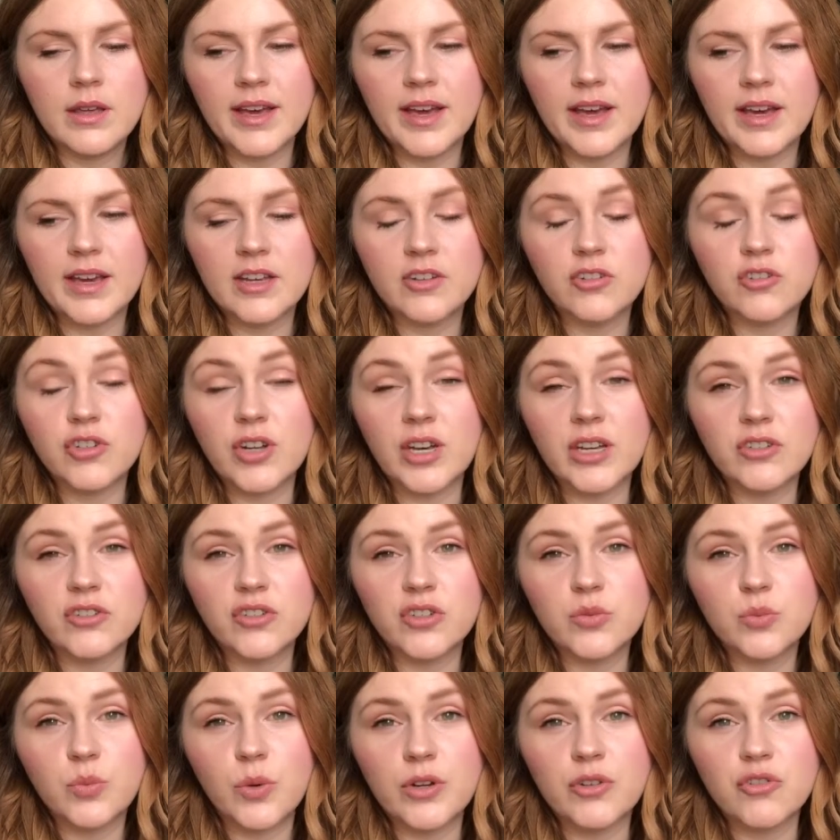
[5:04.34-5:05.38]
I can drink
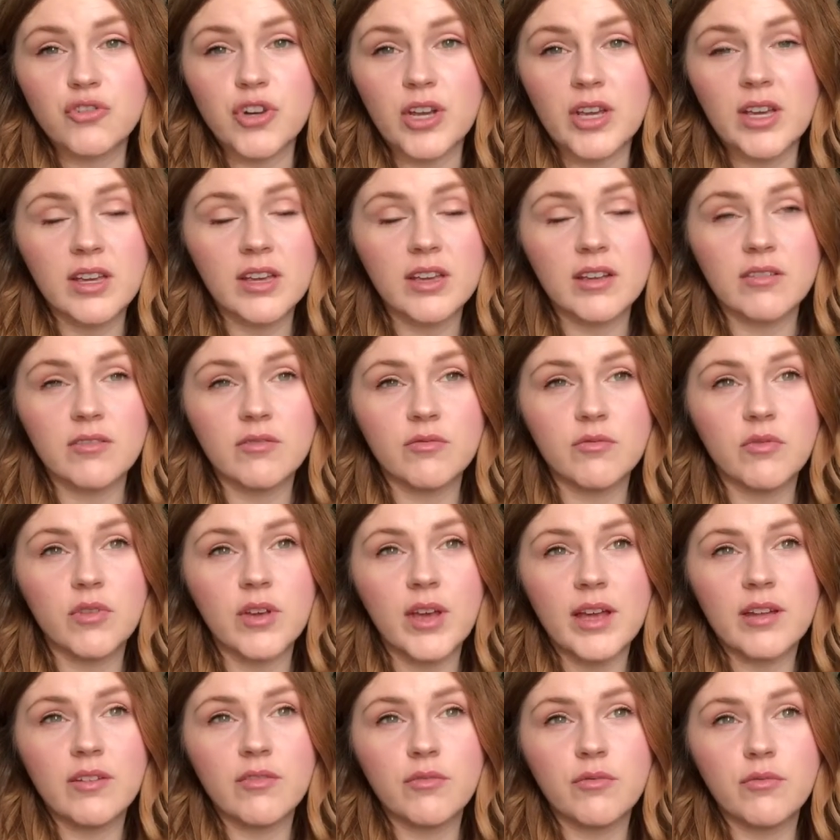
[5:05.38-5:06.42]
just one drink
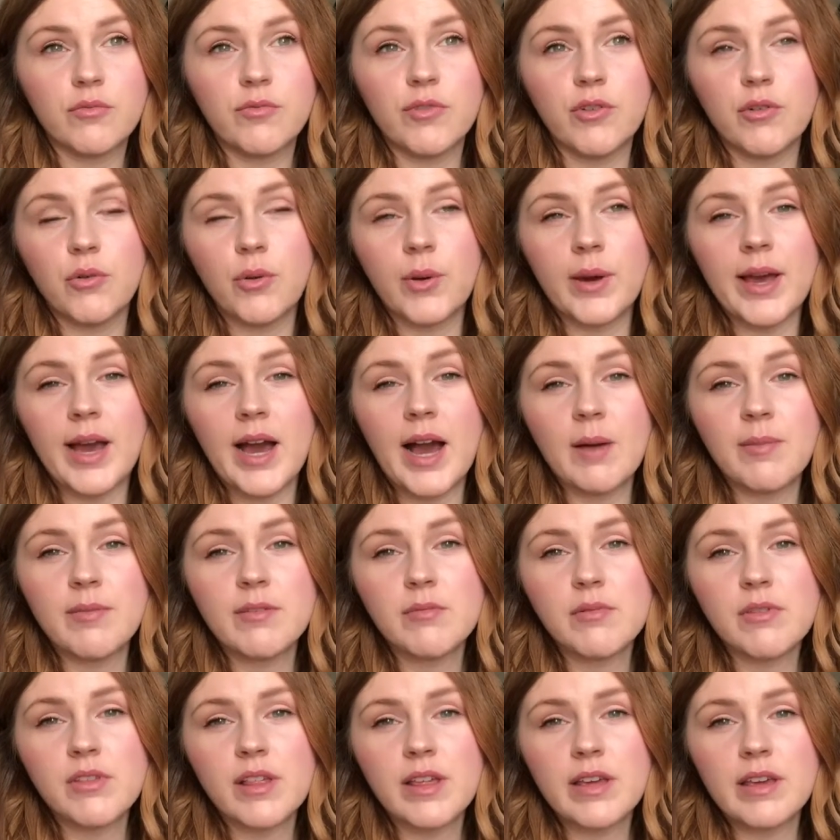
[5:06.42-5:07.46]
and feel quite happy
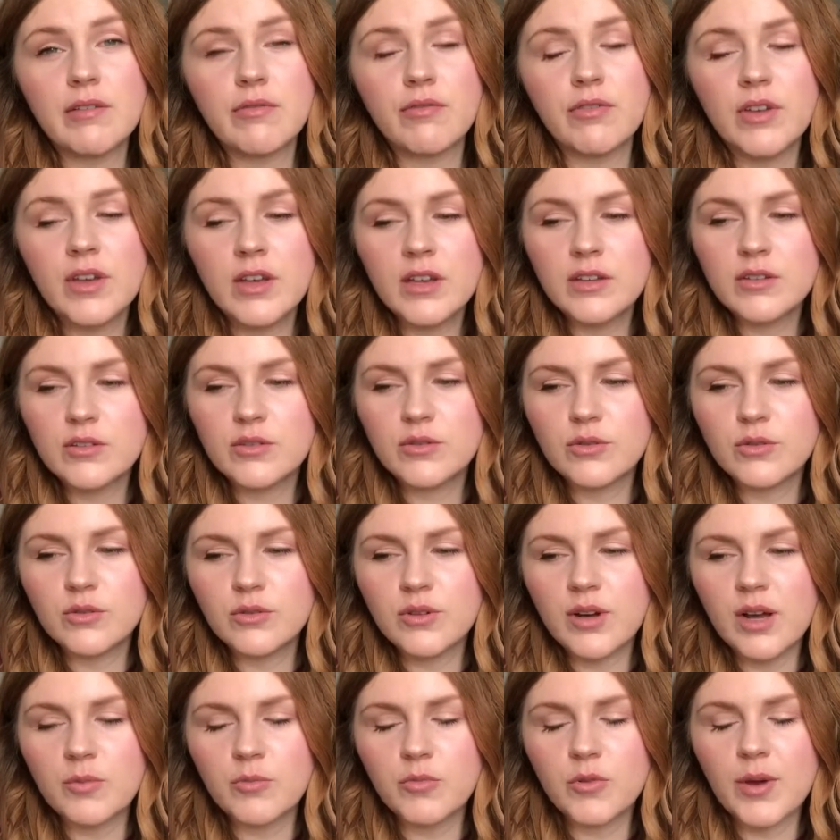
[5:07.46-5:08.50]
with life.
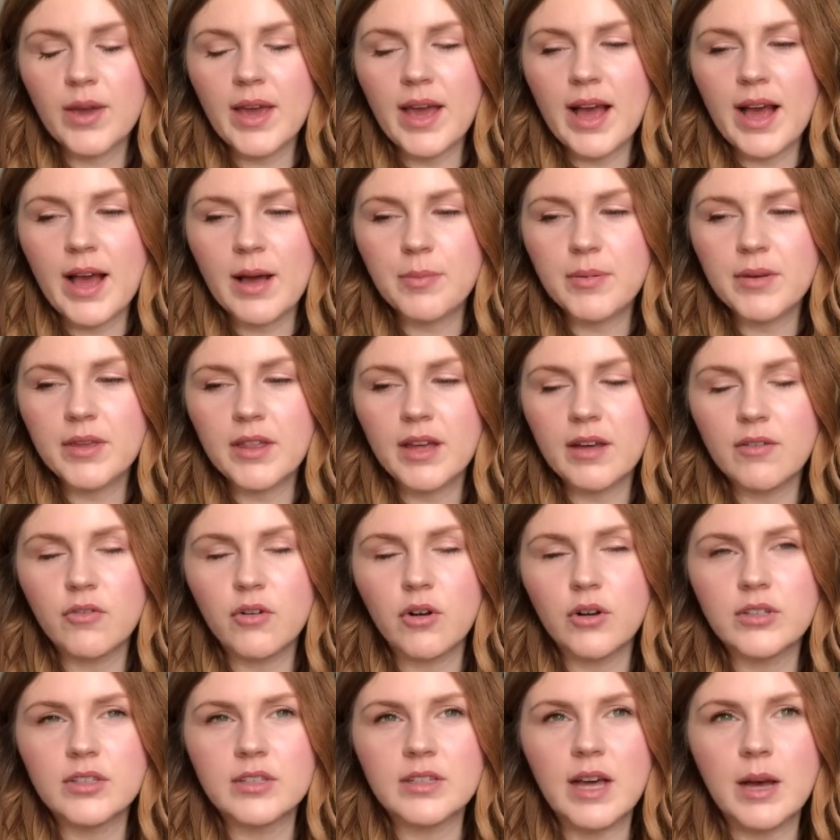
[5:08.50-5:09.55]
So I'm quite happy that I've
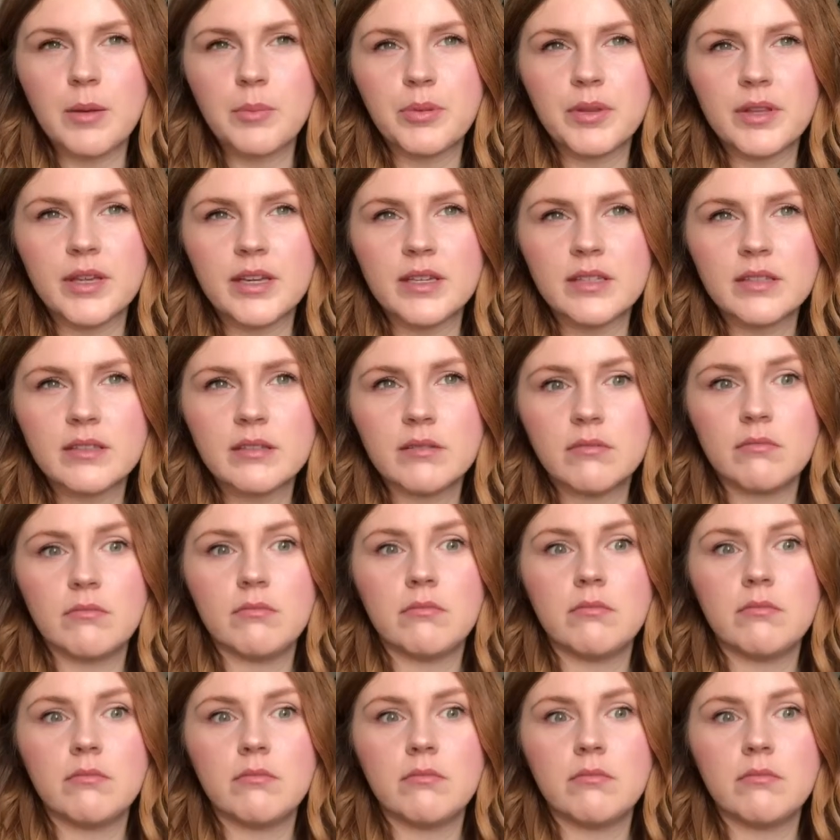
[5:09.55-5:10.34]
got to that place.